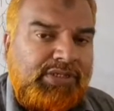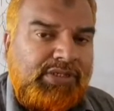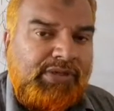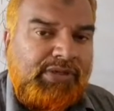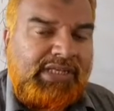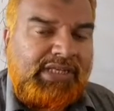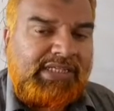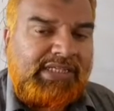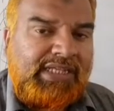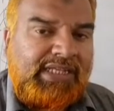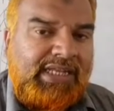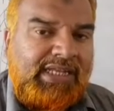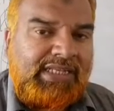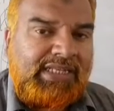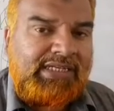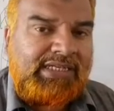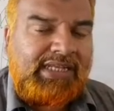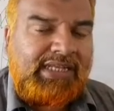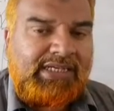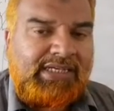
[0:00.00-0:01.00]
So
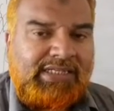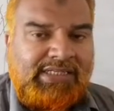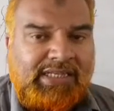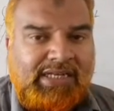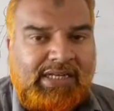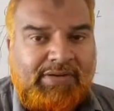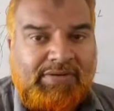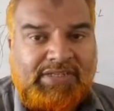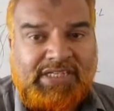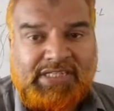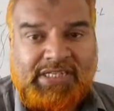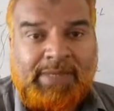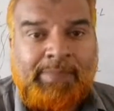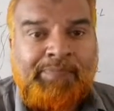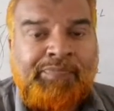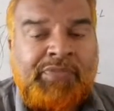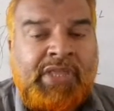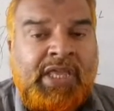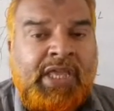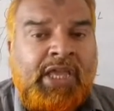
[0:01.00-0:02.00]
that is the nervous system.
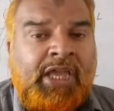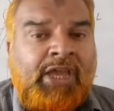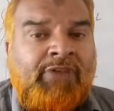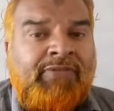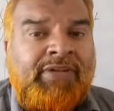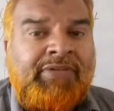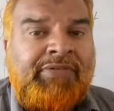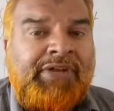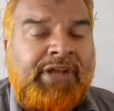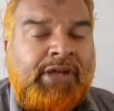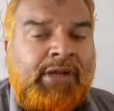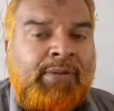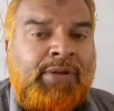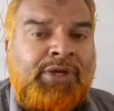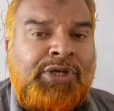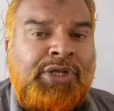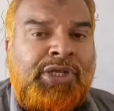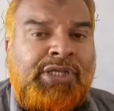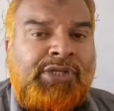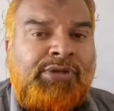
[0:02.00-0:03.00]
When we talk
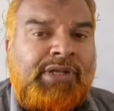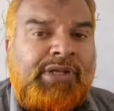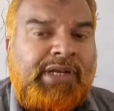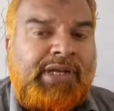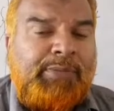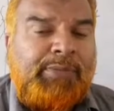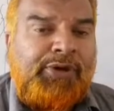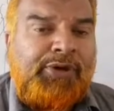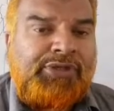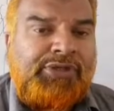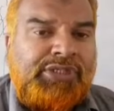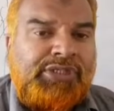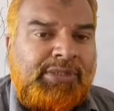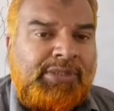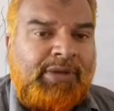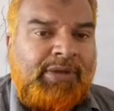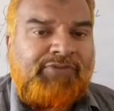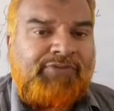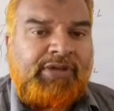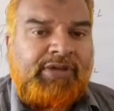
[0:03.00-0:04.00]
about the reproductive
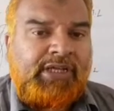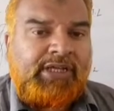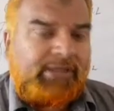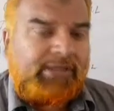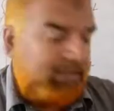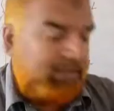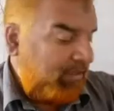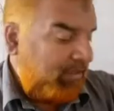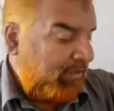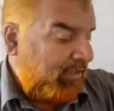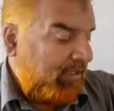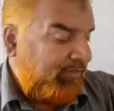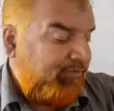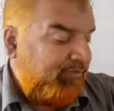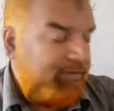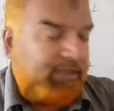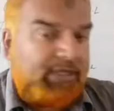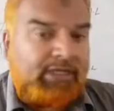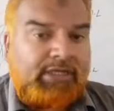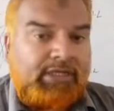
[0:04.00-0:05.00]
system of
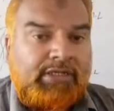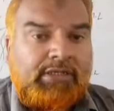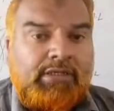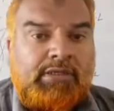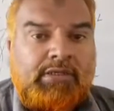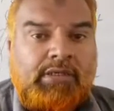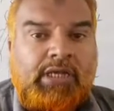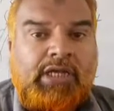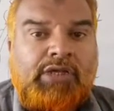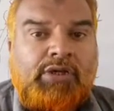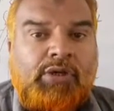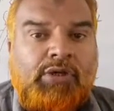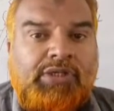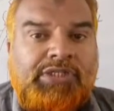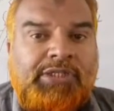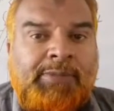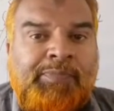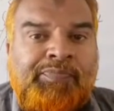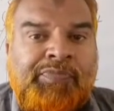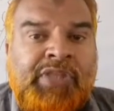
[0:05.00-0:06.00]

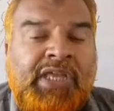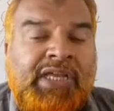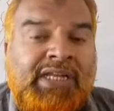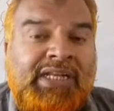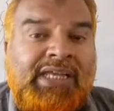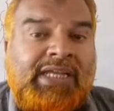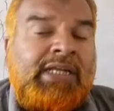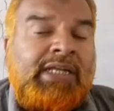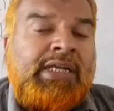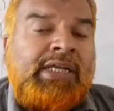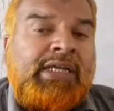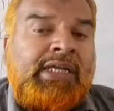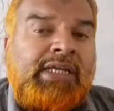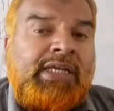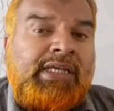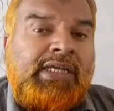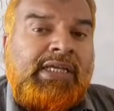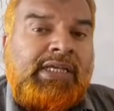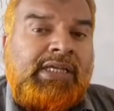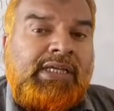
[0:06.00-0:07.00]
cockroach, clear?
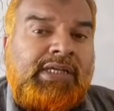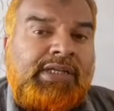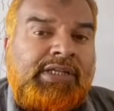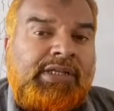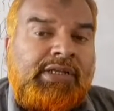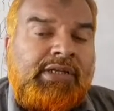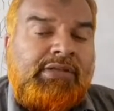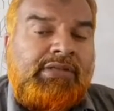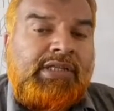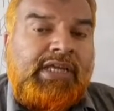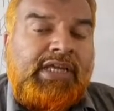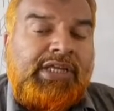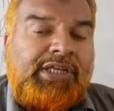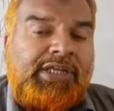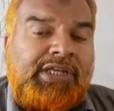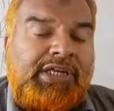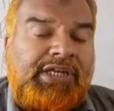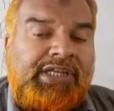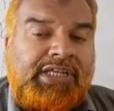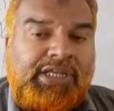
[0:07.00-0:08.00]
It
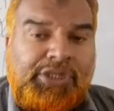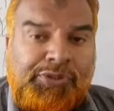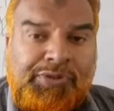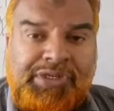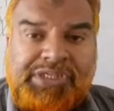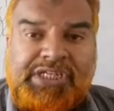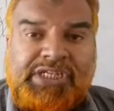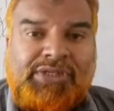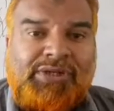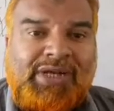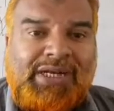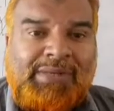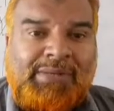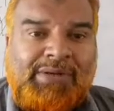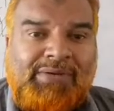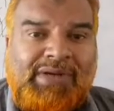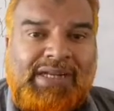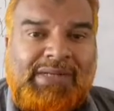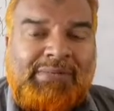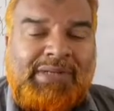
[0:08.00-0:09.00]
is a unisexual
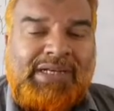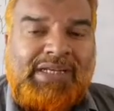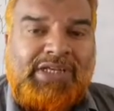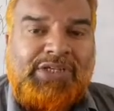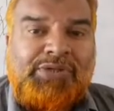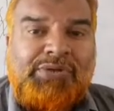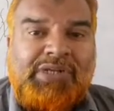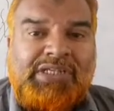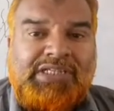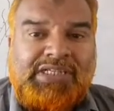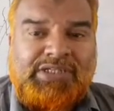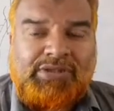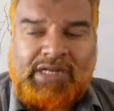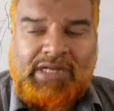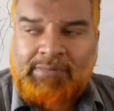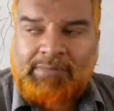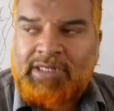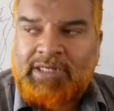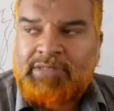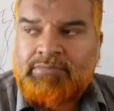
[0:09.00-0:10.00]
animal. What animal? Unisexual
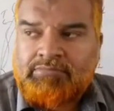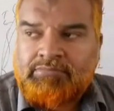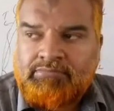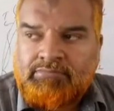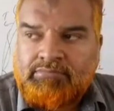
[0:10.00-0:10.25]
animal.